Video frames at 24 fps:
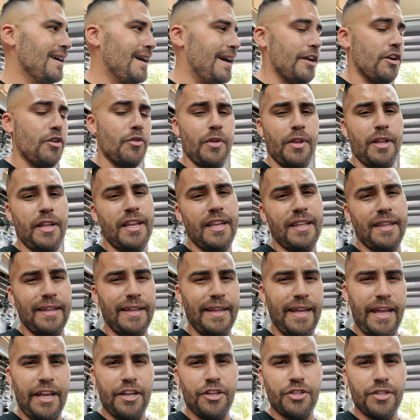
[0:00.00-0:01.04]
I don't really need the
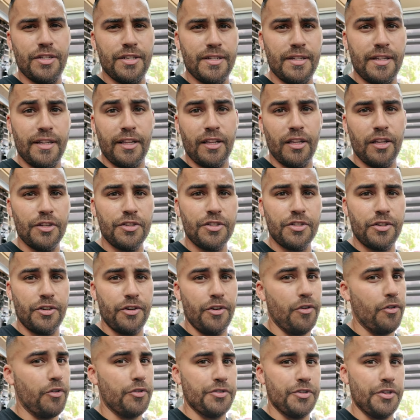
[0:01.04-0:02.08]
gauges and the cluster
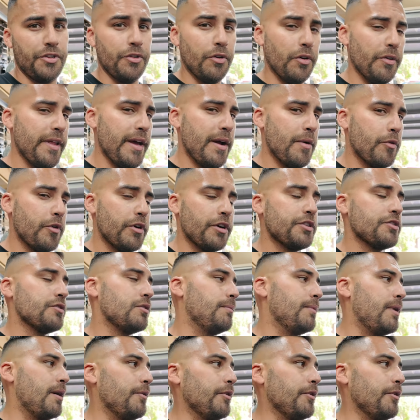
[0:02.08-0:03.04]
in order to do all that work, so I'm